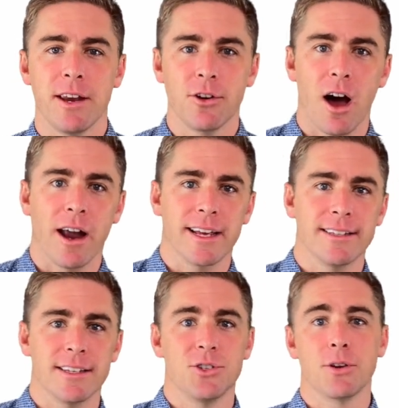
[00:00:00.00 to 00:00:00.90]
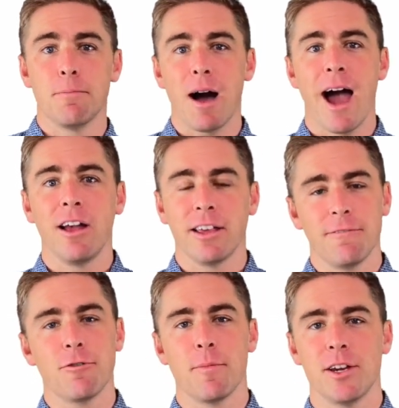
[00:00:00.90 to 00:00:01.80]
your audience is to compile
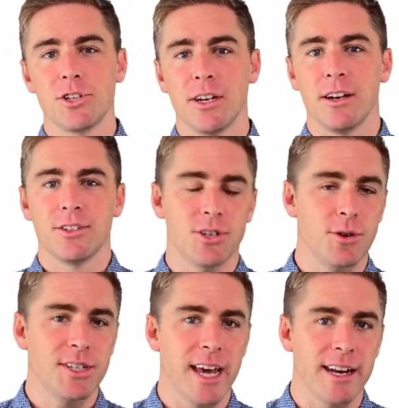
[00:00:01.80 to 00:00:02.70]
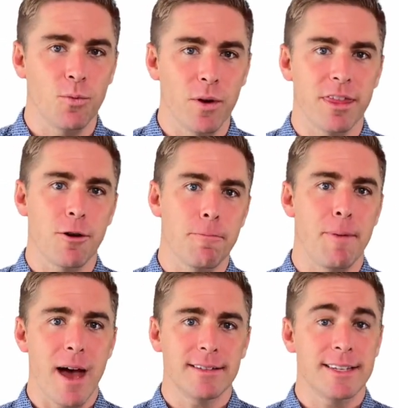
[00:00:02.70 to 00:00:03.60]
information associated with your
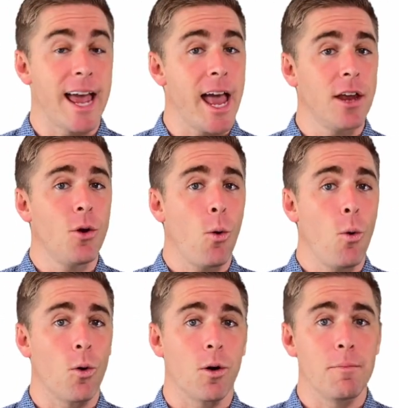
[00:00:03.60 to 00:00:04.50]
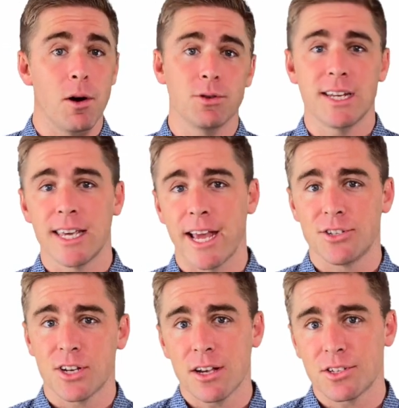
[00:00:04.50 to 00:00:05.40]
best and/or most
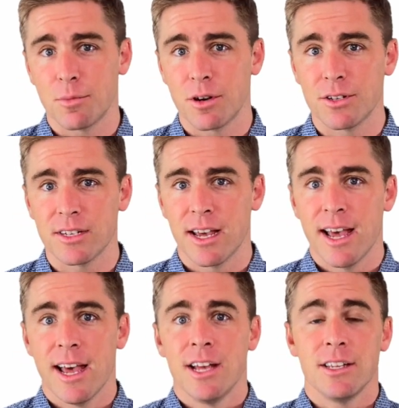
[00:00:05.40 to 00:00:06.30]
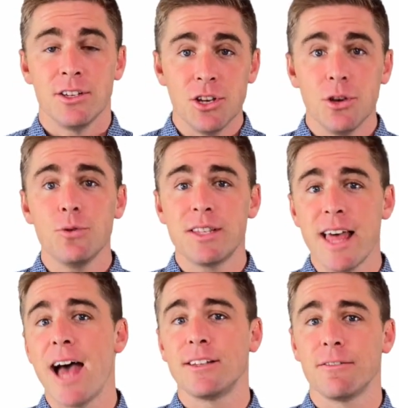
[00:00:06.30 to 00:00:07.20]
engaged customers and use
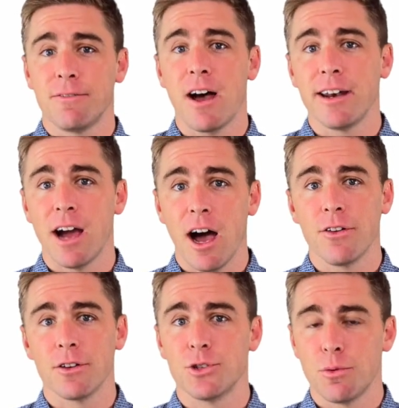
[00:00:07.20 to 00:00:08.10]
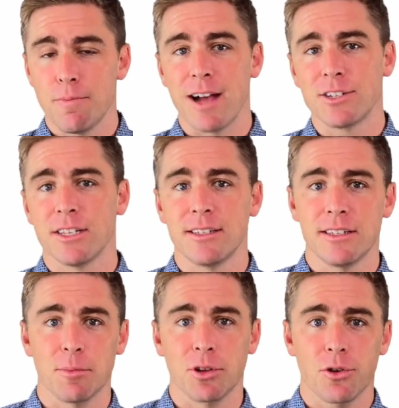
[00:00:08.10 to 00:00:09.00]
that to find others who match this
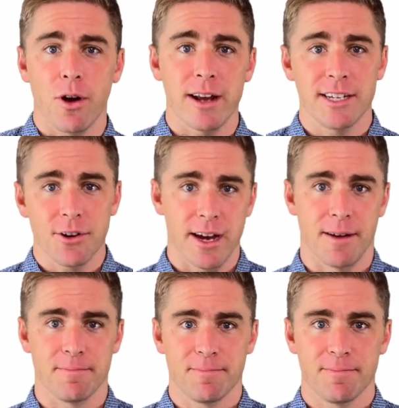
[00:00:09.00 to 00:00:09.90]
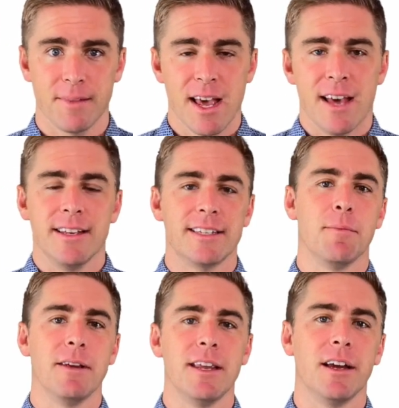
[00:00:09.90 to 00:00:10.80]
similar criteria. This can
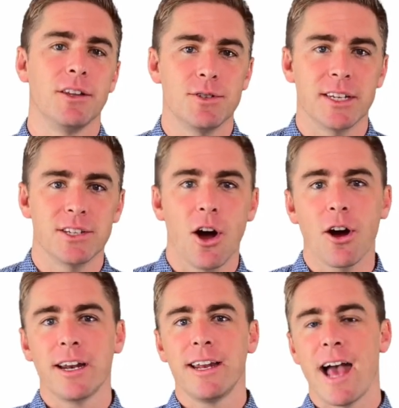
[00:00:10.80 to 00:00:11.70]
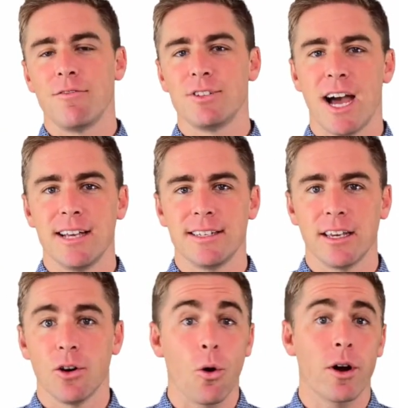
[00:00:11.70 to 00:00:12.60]
be done using targeted
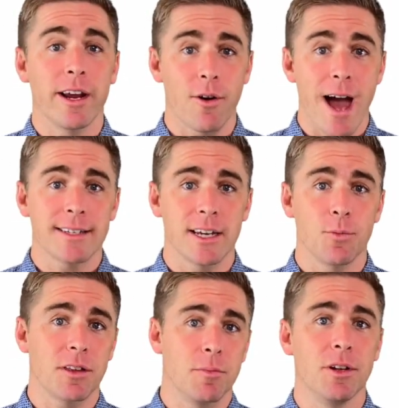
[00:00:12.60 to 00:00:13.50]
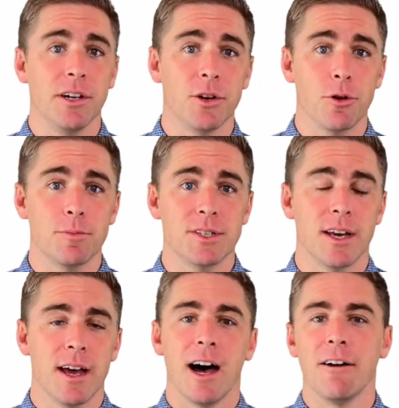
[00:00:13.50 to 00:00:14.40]
advertising or interacting with community groups
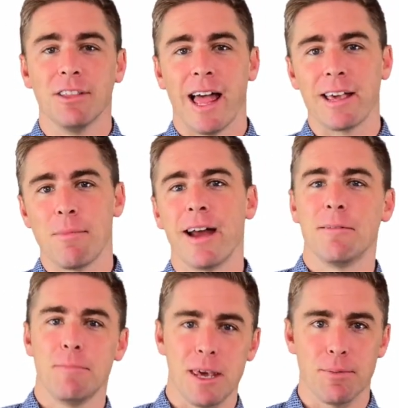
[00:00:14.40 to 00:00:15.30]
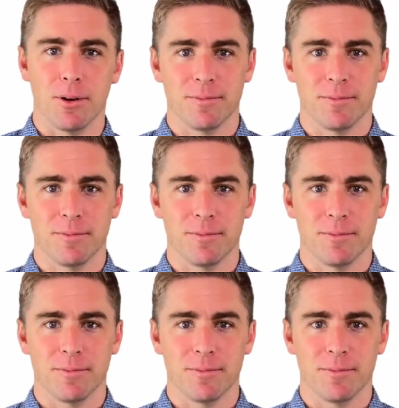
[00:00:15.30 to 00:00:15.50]
of like-minded people.